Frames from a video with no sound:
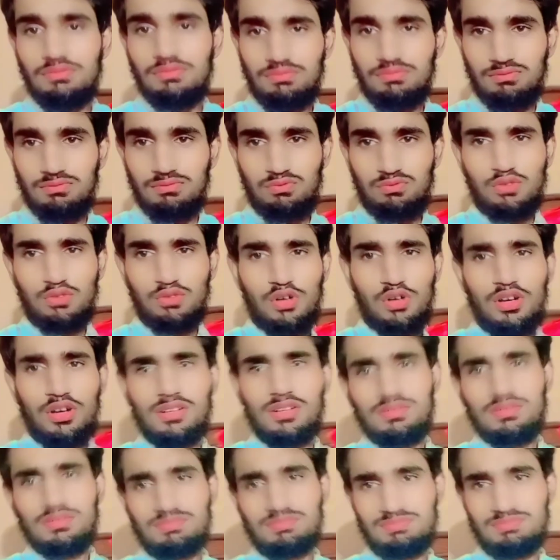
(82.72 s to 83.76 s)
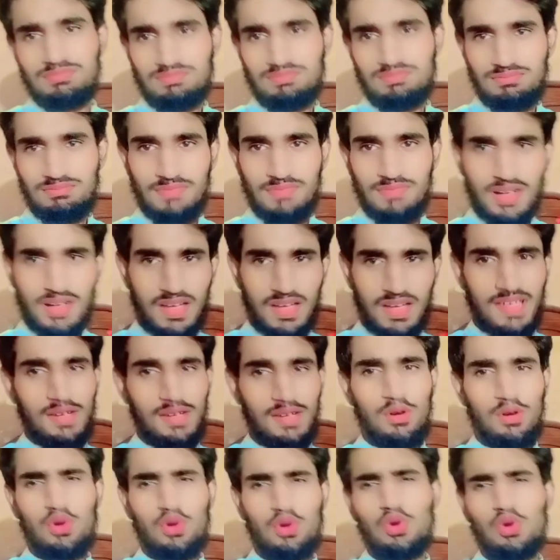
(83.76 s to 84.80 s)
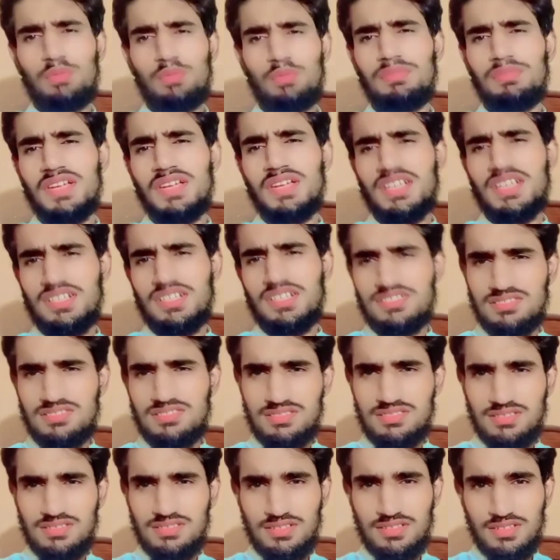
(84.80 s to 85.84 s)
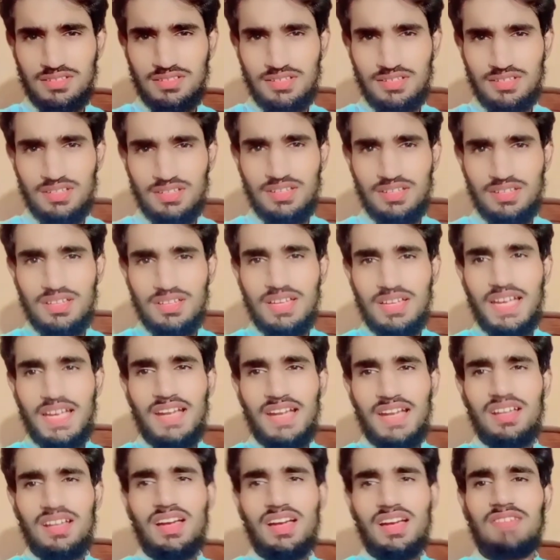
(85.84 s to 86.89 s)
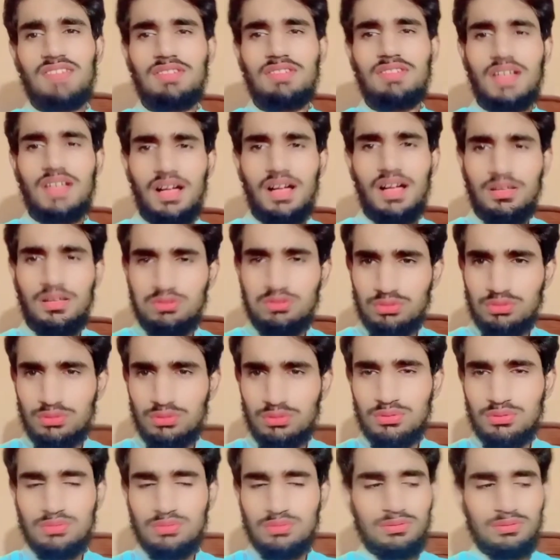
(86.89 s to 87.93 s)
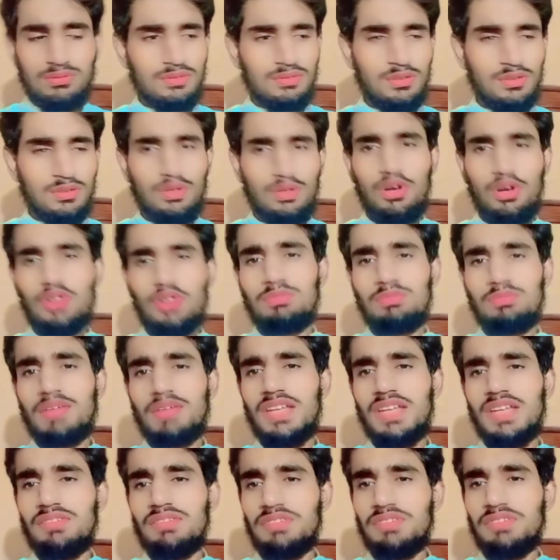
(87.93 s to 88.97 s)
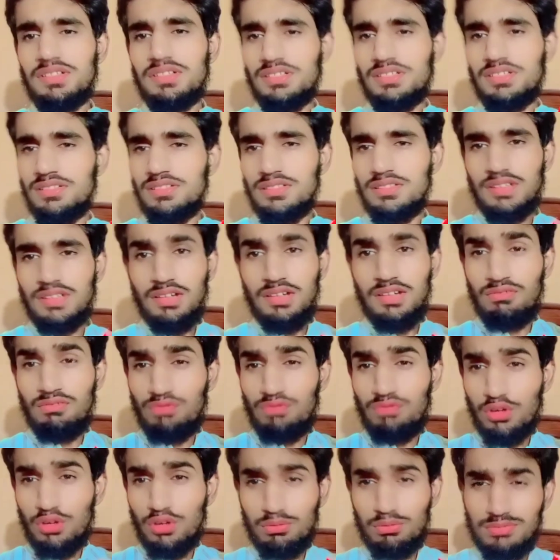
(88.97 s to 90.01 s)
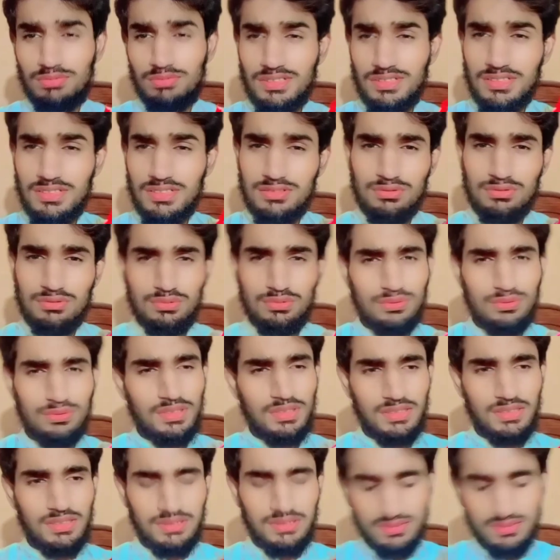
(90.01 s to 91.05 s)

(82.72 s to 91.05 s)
for my homemades, and I will also got benefited from these noodles.